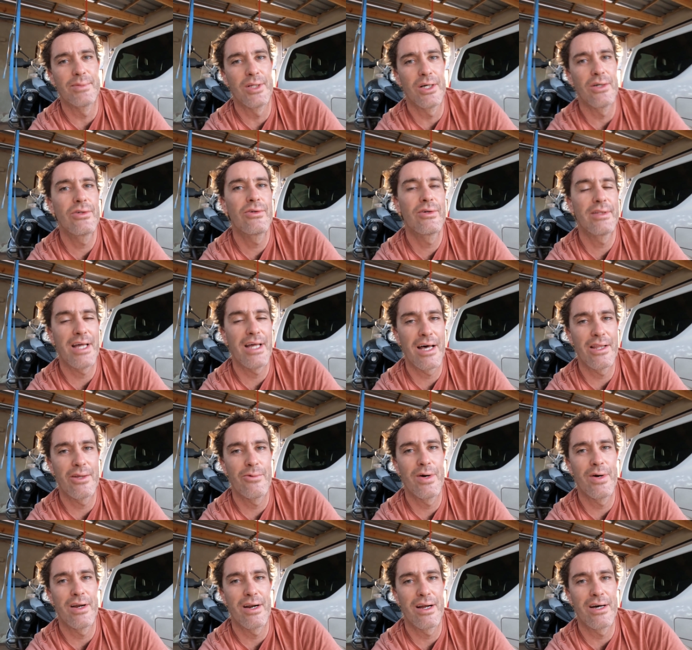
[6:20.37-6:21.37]
Don't do it the other
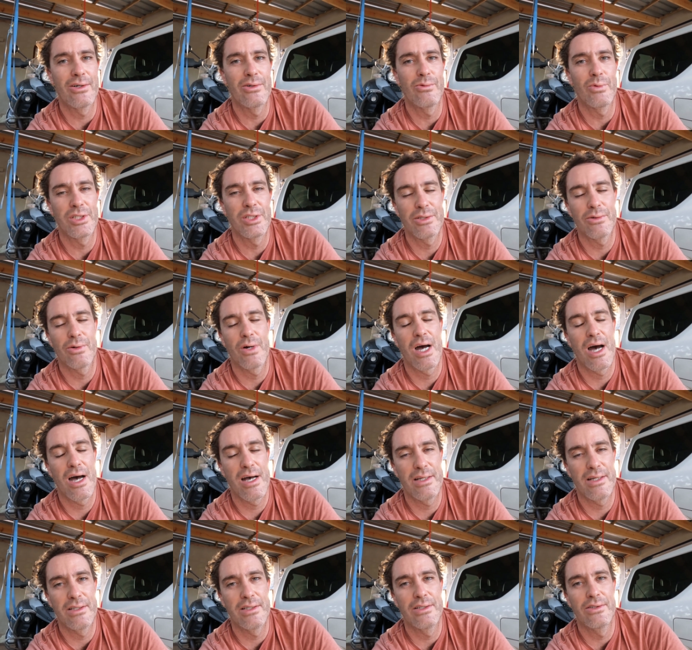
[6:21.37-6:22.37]
way around, which
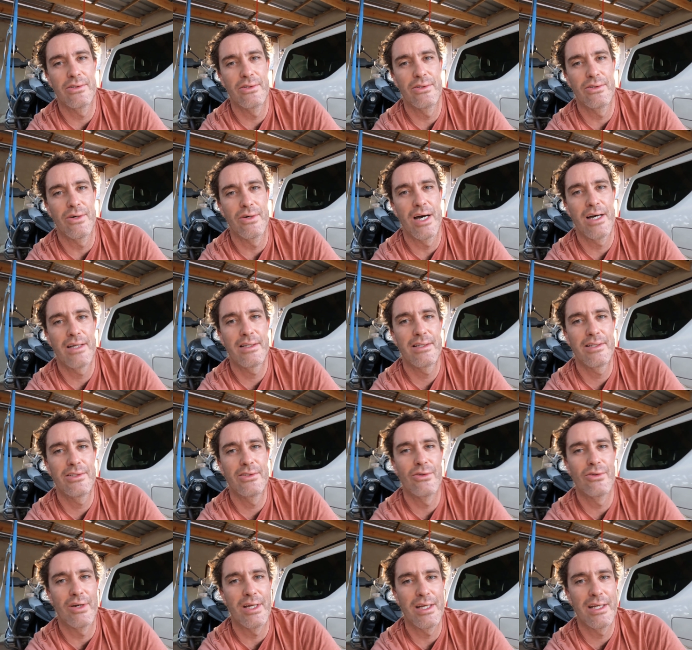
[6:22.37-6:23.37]
I tend to do. I tend
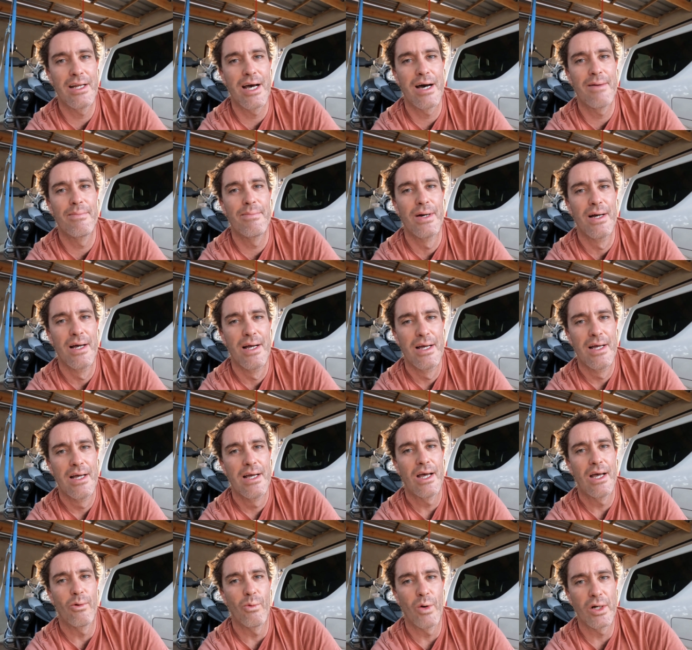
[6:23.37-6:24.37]
to read up
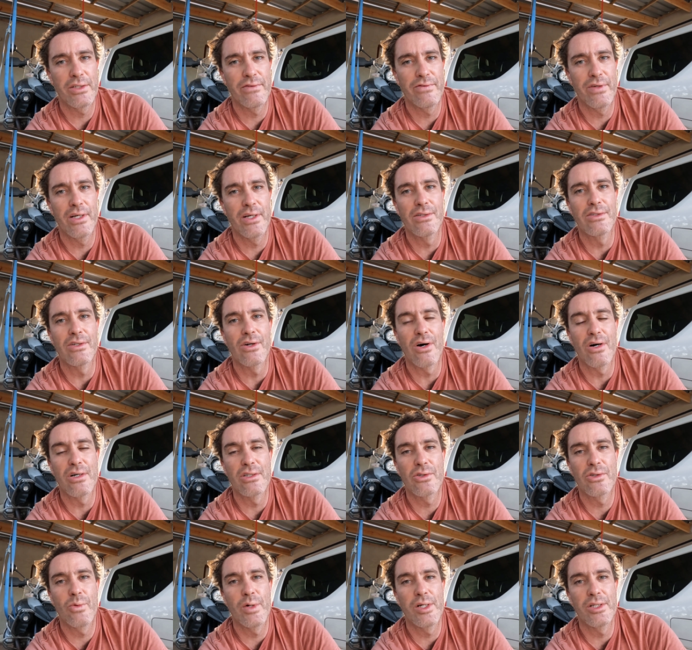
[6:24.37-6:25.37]
and watch videos and
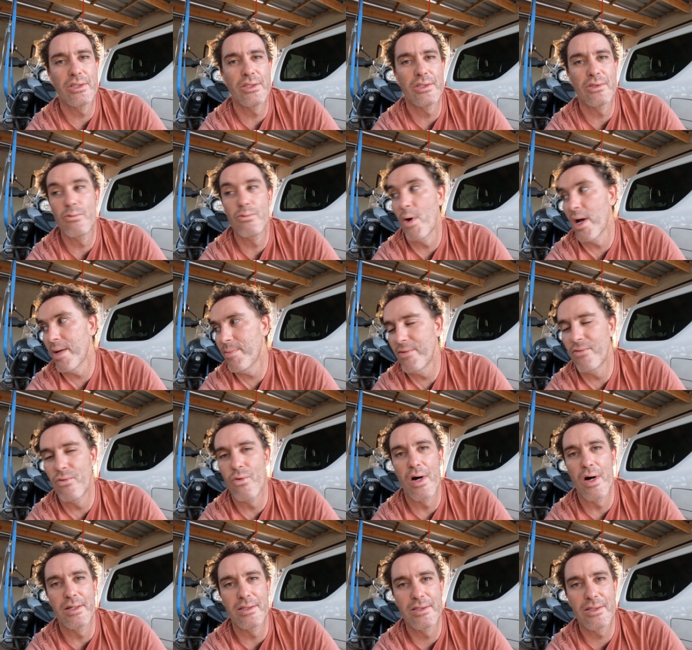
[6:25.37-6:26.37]
ask questions way
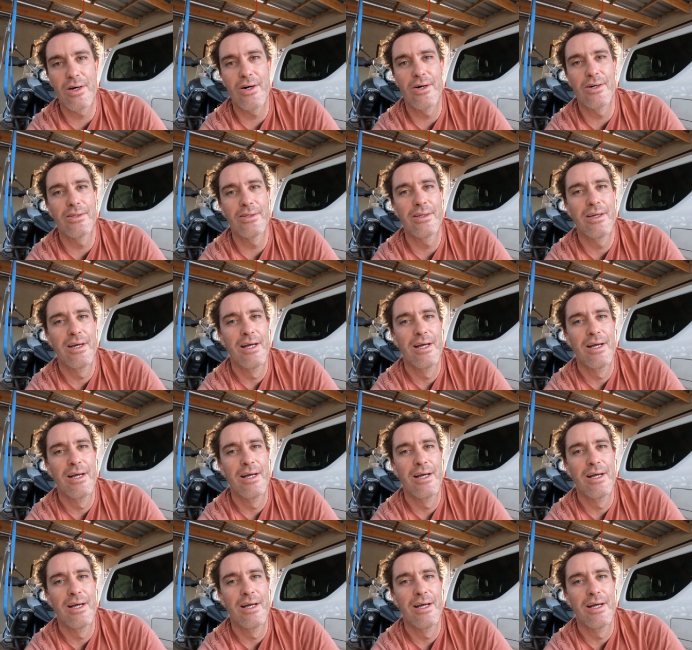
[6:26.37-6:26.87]
before I start,